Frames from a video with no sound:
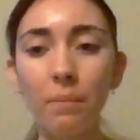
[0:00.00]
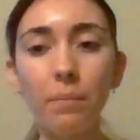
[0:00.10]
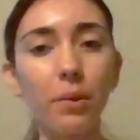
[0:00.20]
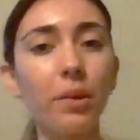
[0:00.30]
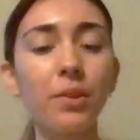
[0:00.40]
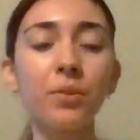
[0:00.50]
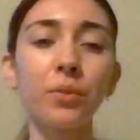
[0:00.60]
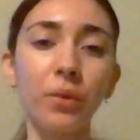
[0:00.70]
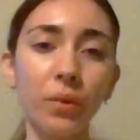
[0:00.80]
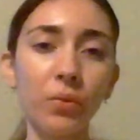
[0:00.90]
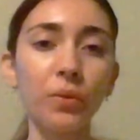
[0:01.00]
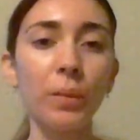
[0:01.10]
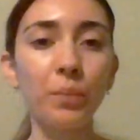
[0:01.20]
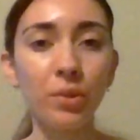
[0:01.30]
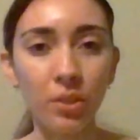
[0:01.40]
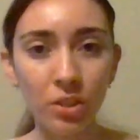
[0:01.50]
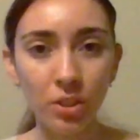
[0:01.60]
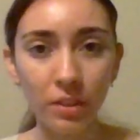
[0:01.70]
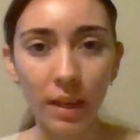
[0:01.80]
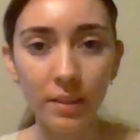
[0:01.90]
birth, growth,
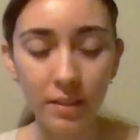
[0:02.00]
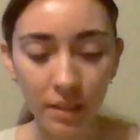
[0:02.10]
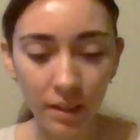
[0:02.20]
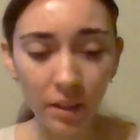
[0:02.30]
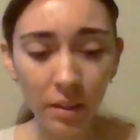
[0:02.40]
reproduction, and death.